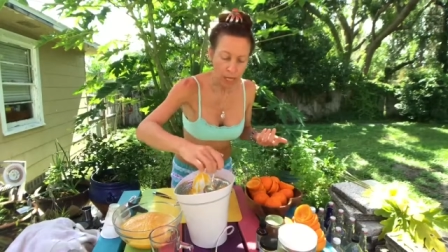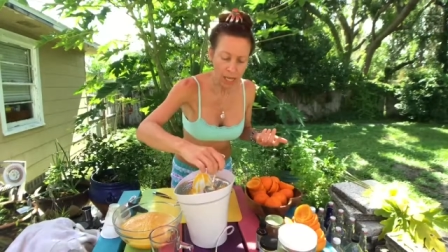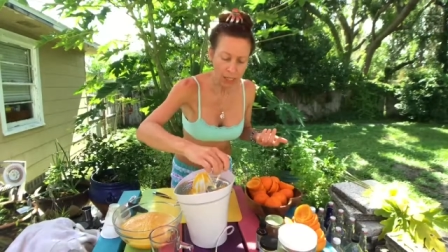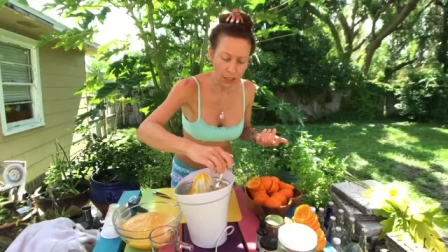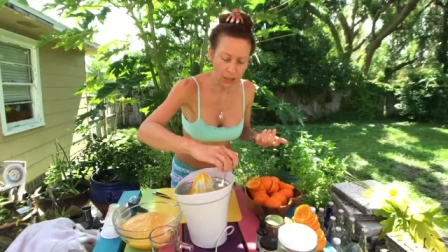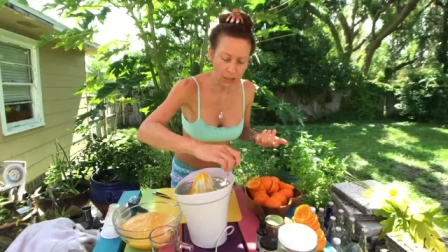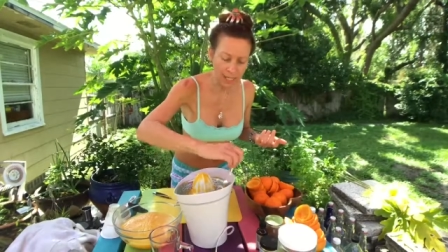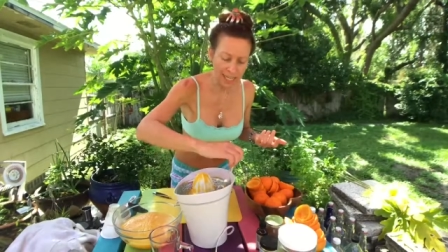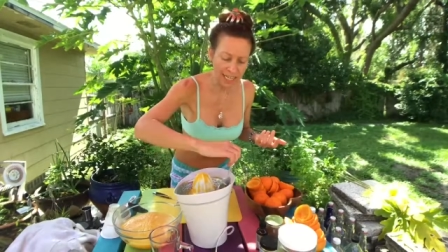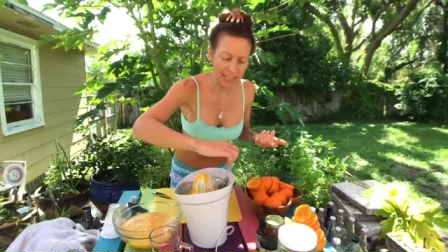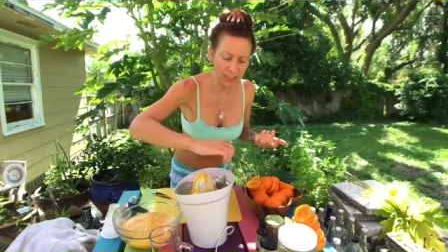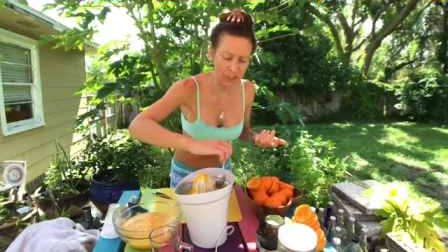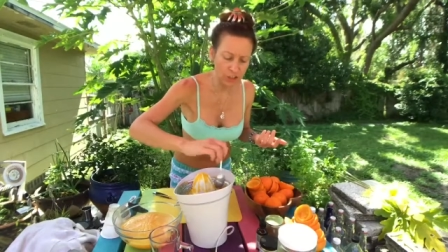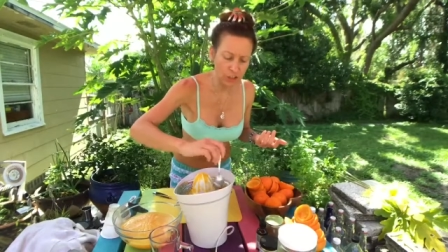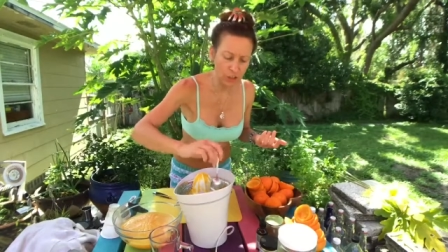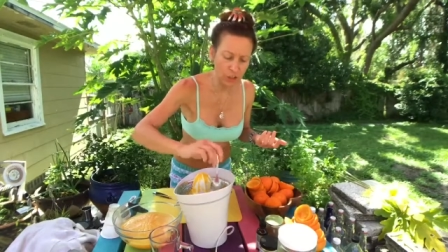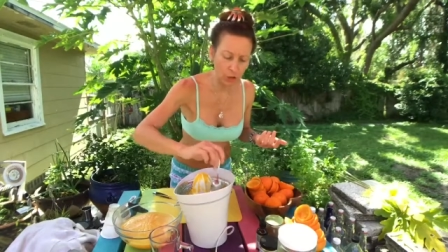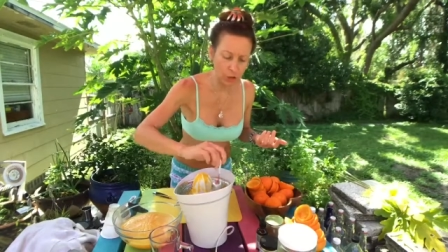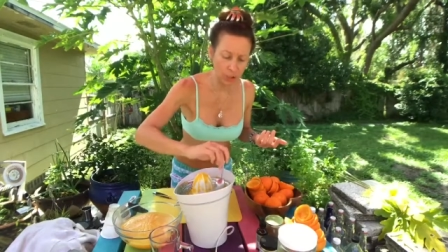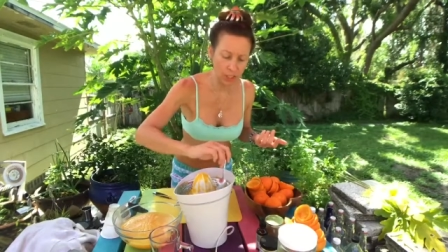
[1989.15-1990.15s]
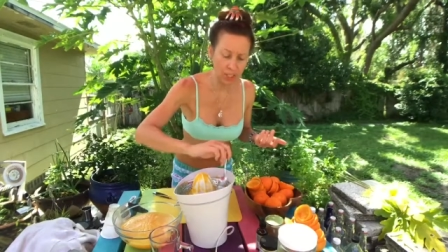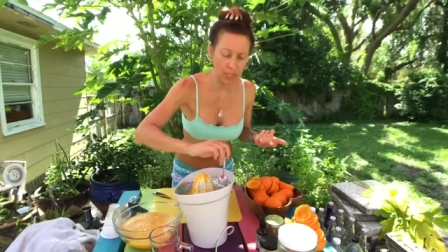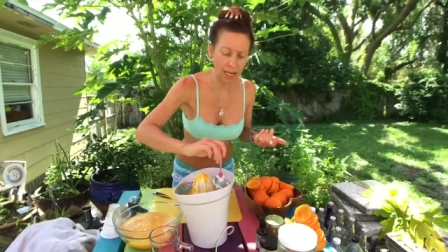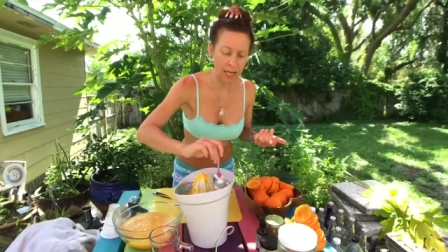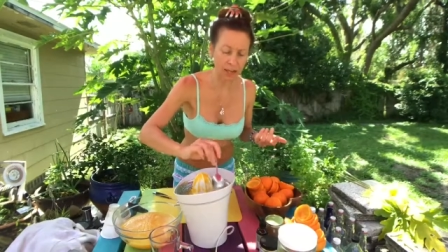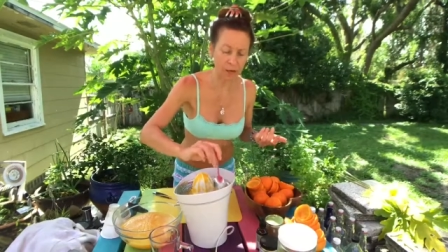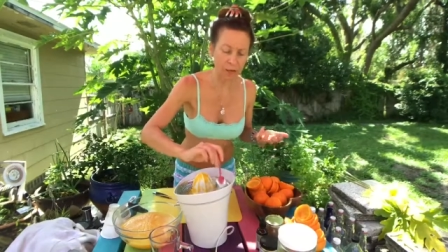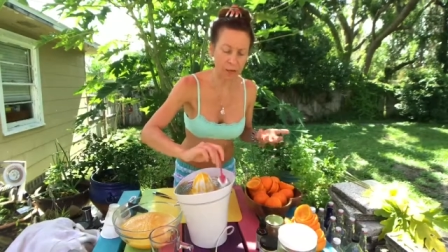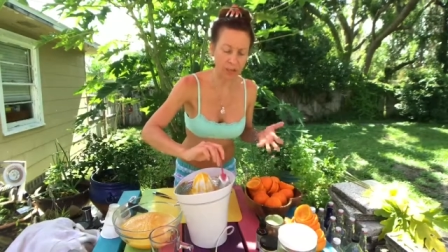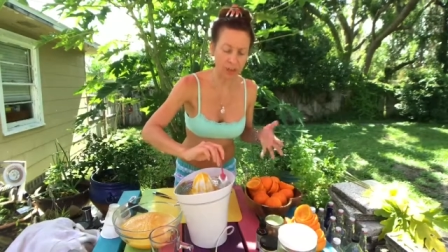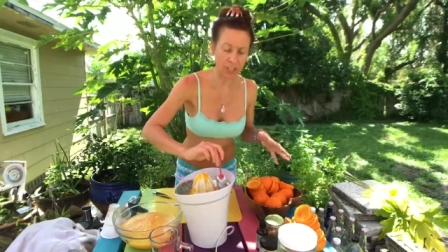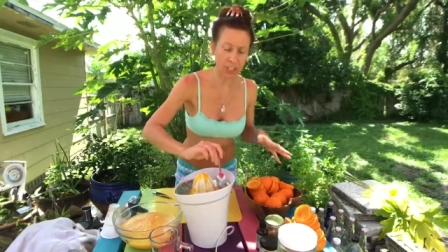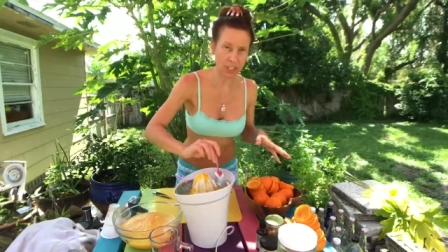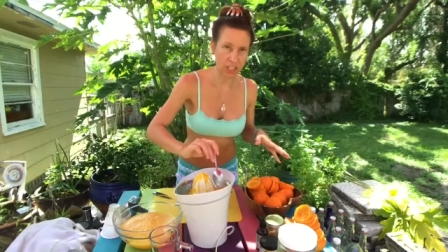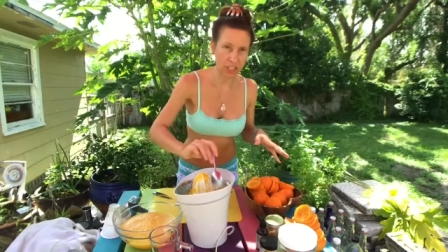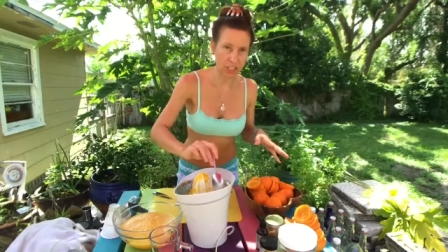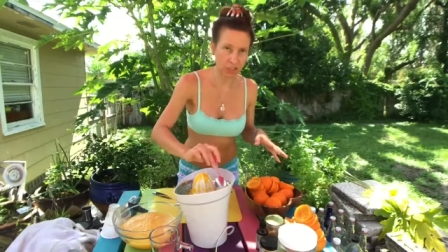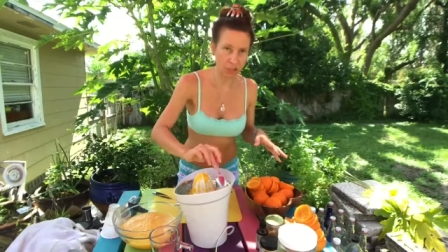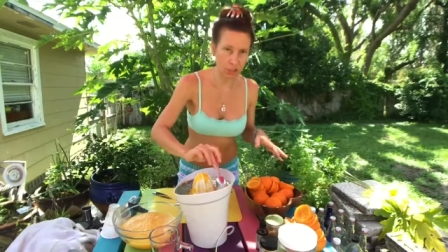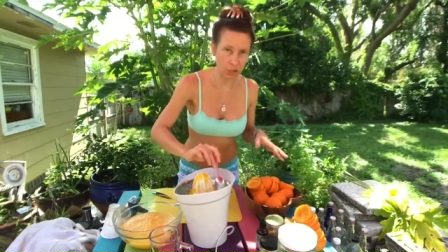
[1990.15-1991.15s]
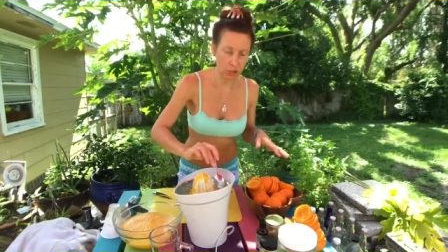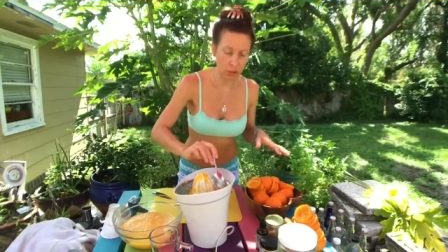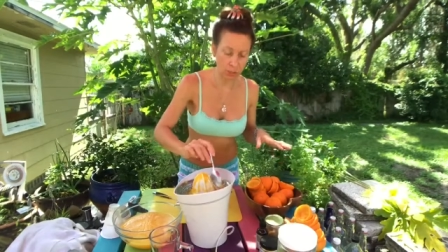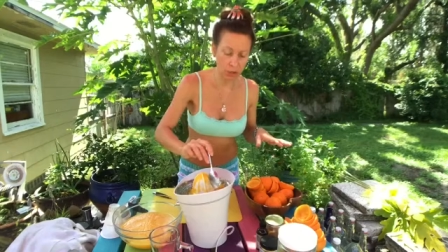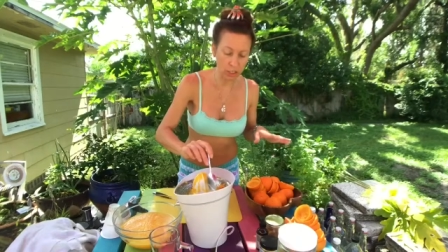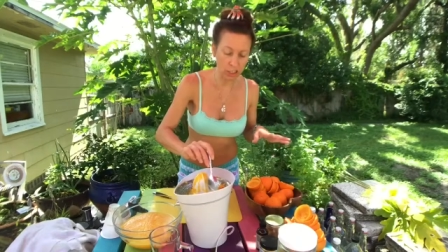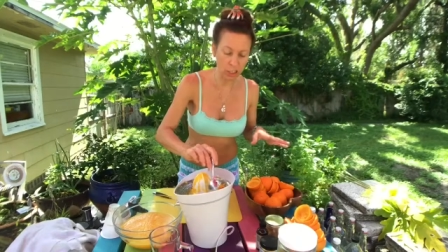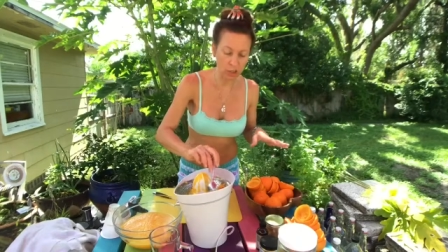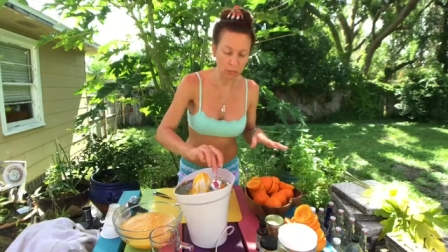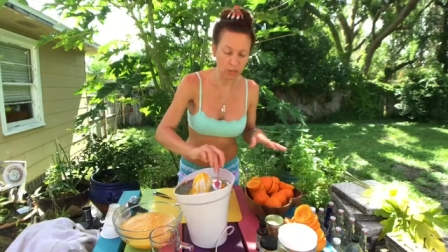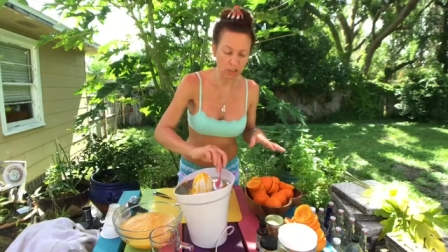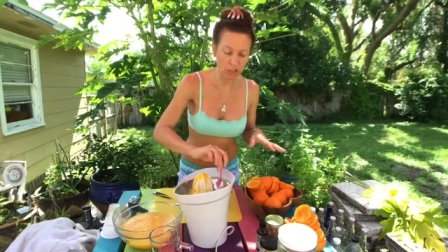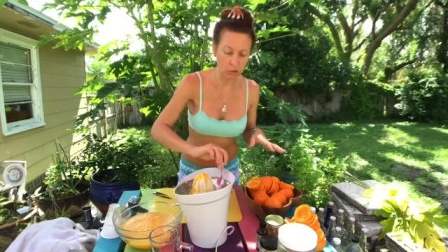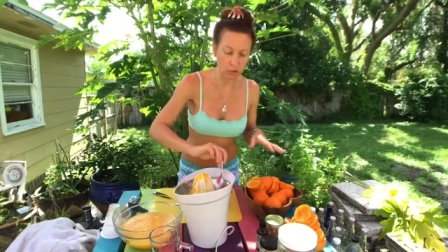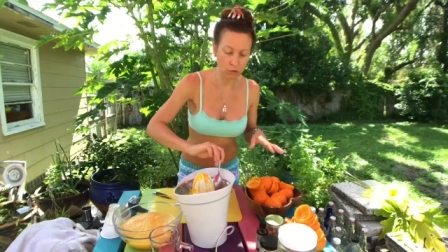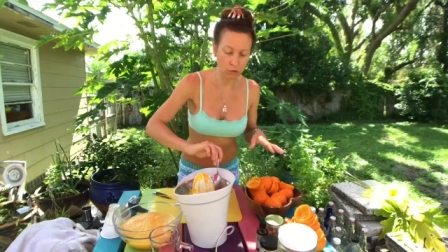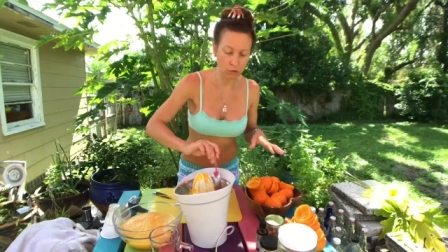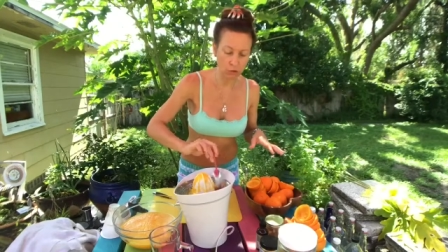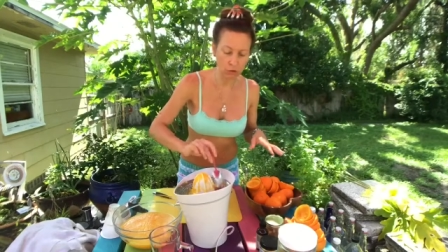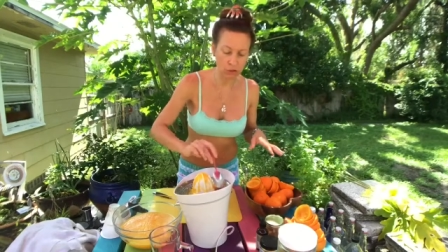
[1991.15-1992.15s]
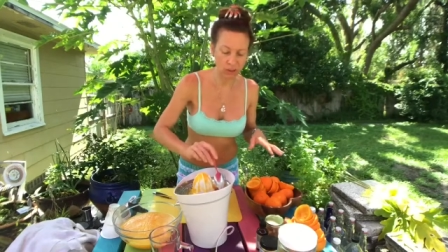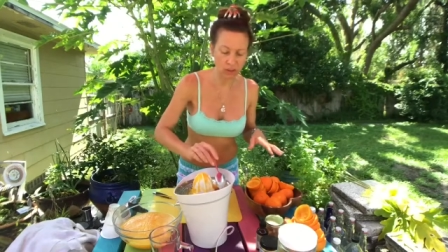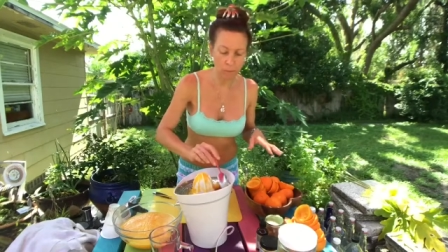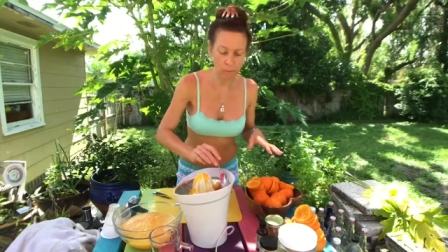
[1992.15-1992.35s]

And you gauge it according how thick it is. You don't want it to be too